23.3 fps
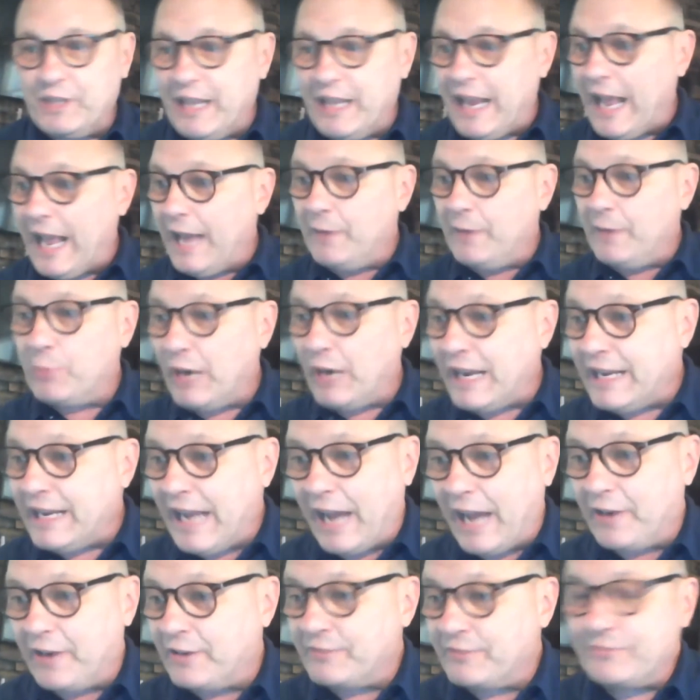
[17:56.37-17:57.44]
for when they had a
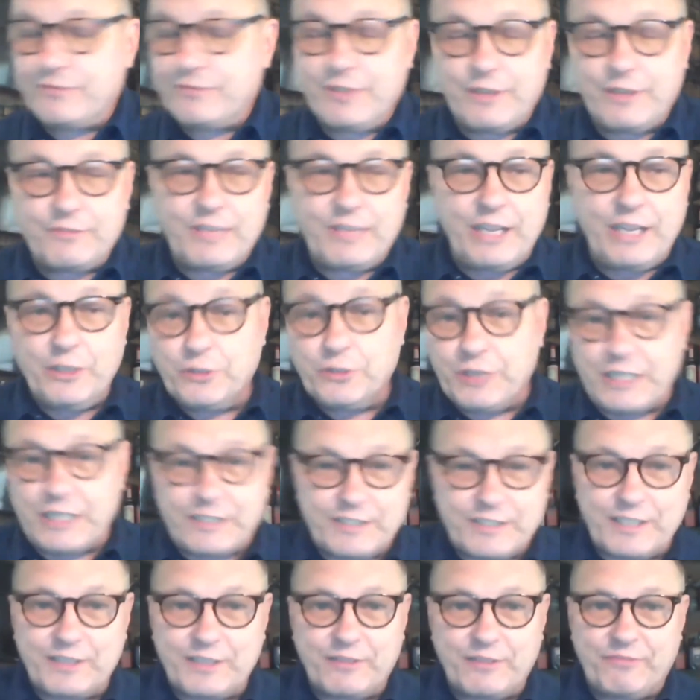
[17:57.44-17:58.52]
breakout of
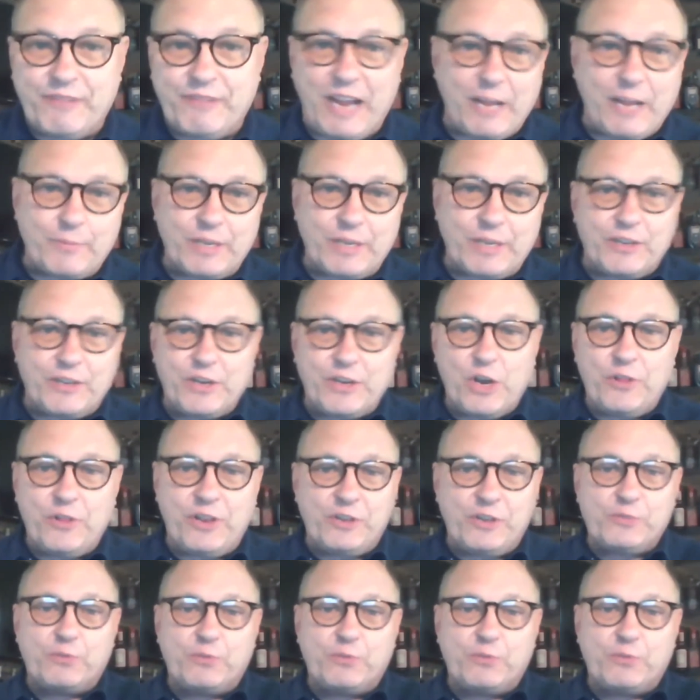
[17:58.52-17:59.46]
illness in the family. You